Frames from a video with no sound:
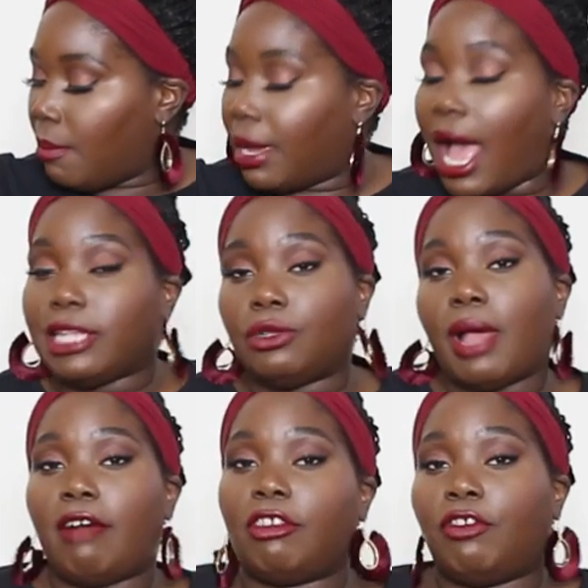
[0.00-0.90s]
But I do
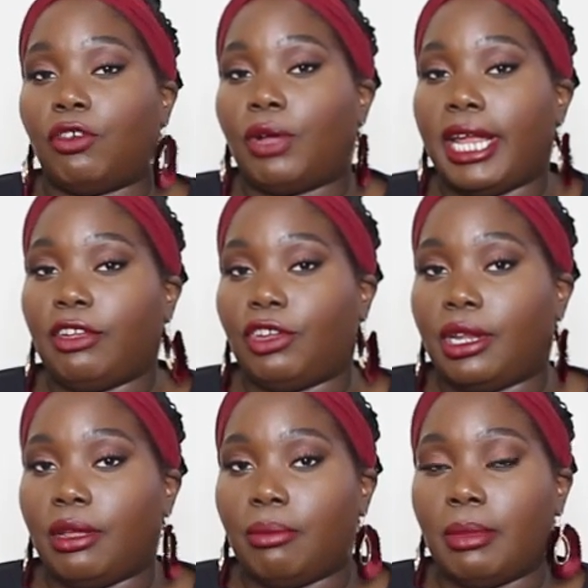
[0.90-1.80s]
have a full H and
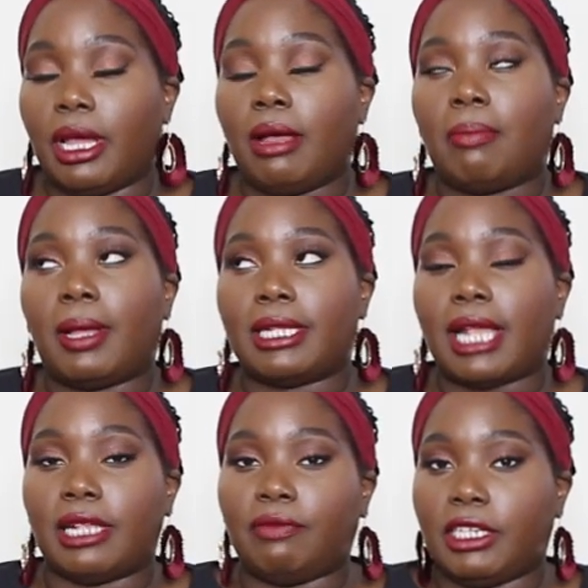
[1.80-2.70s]
M plus
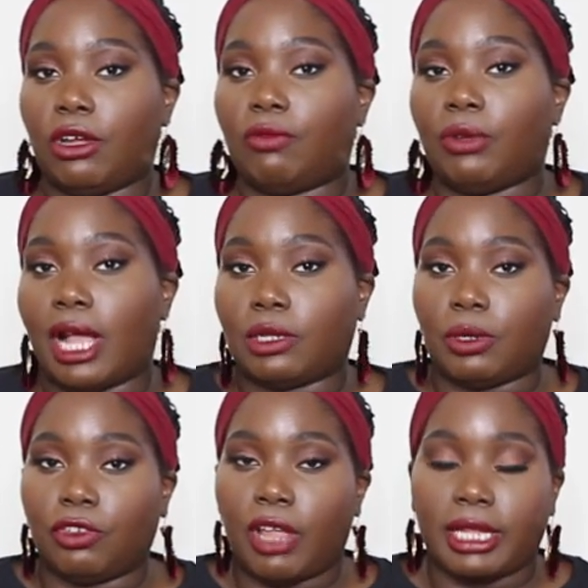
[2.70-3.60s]
size video if you guys
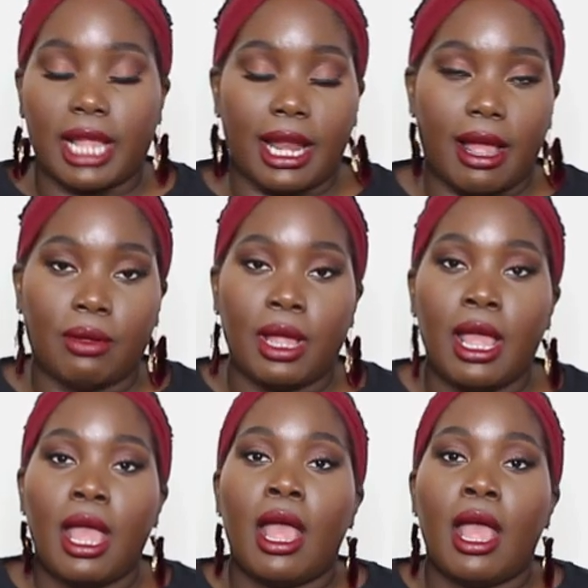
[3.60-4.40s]
want to check that out.